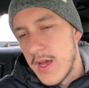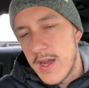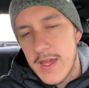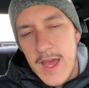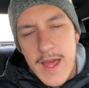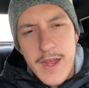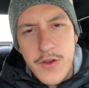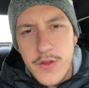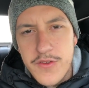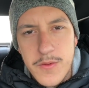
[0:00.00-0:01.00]
And again, I
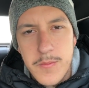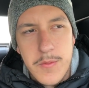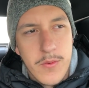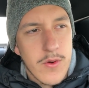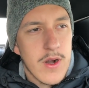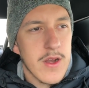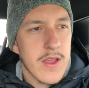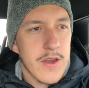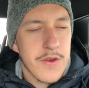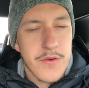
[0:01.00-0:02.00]
know there's going to be people who aren't
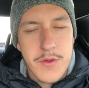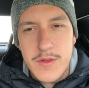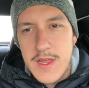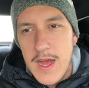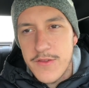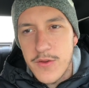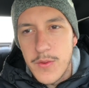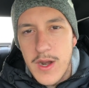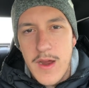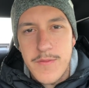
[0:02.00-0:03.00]
going to agree with that, so
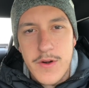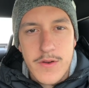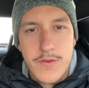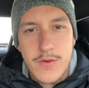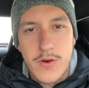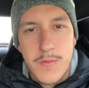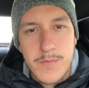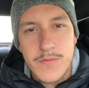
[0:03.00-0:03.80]
whatever, screw them.